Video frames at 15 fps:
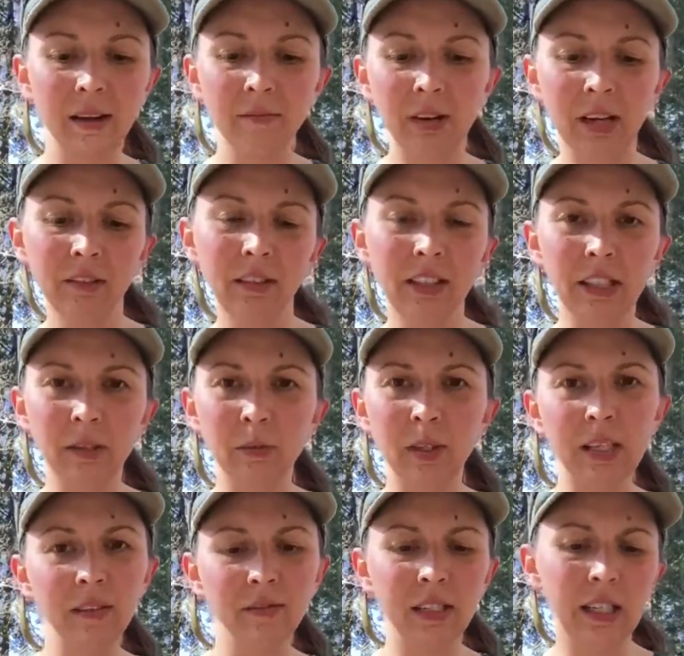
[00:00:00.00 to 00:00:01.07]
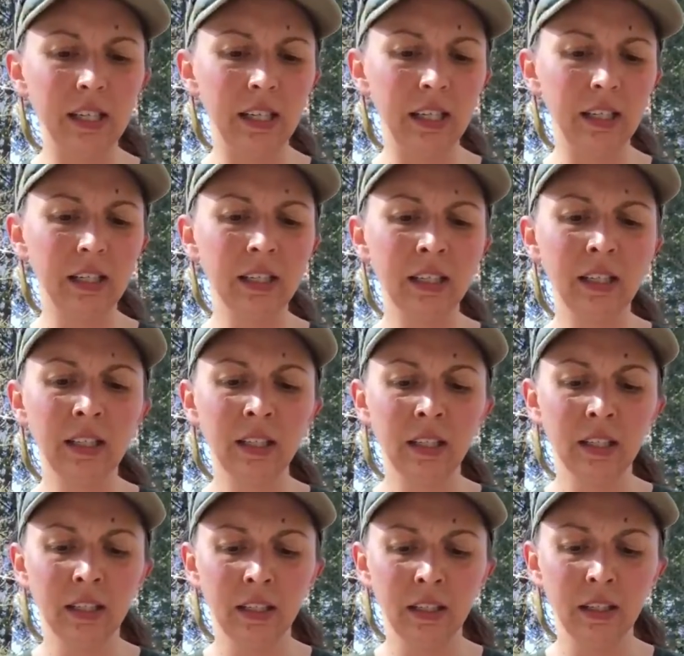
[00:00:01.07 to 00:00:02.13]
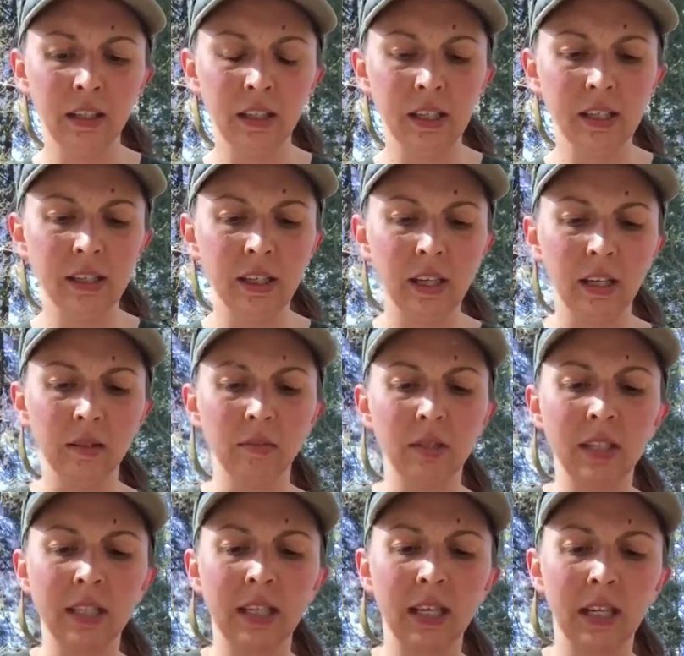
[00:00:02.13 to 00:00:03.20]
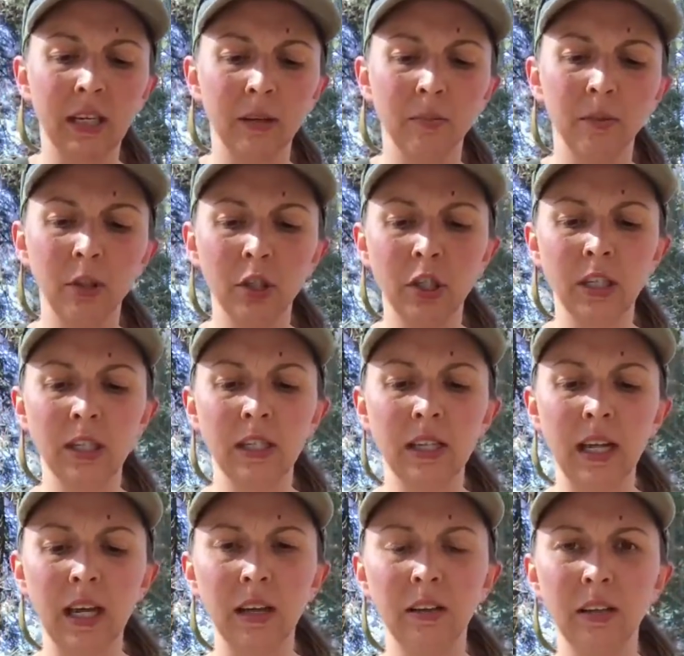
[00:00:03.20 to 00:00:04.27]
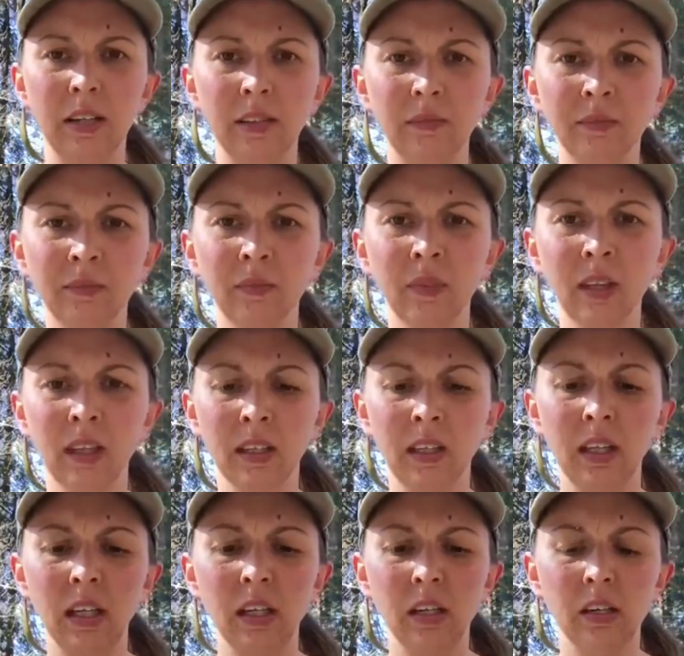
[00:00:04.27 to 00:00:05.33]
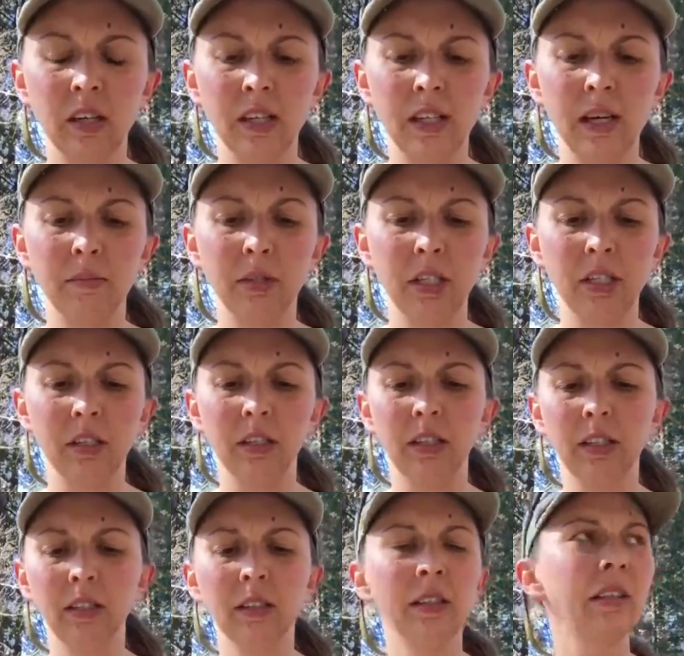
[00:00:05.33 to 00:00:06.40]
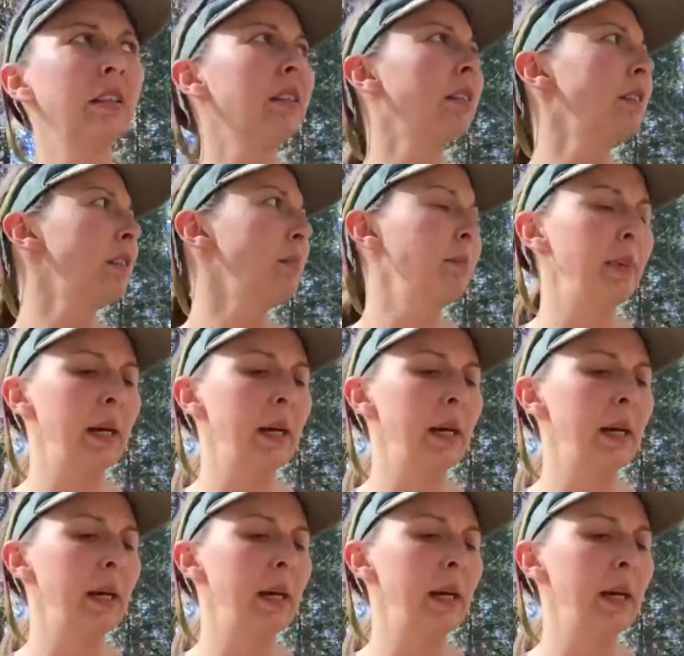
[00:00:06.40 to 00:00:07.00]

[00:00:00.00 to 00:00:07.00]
I'm not really weaving or anything. I'm just kind of pushing down and getting all that material to